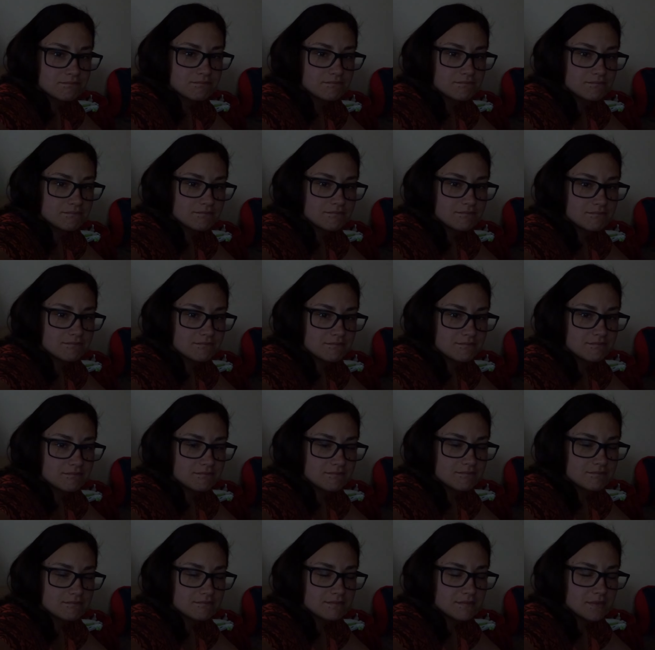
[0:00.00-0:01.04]

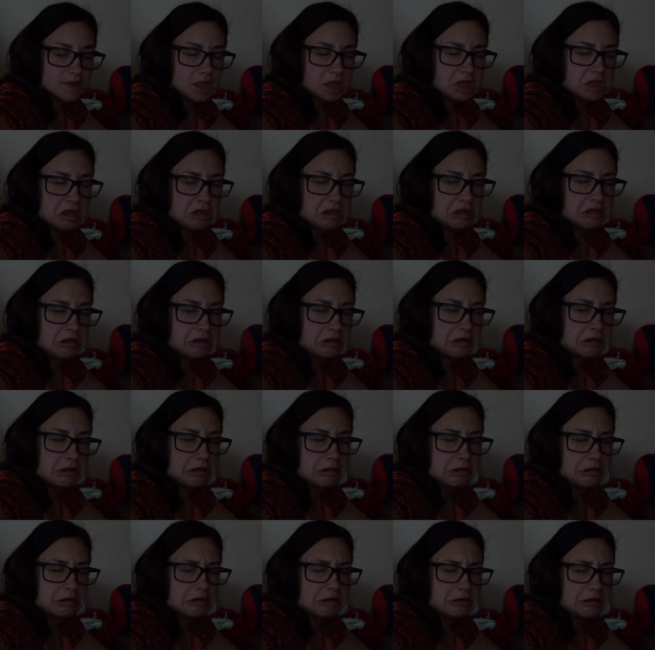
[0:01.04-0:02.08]

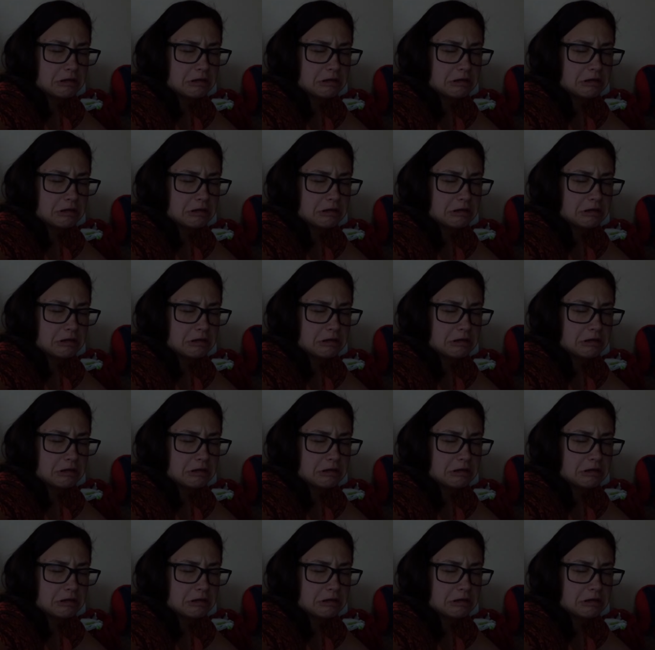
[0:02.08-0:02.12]
(no one is talking)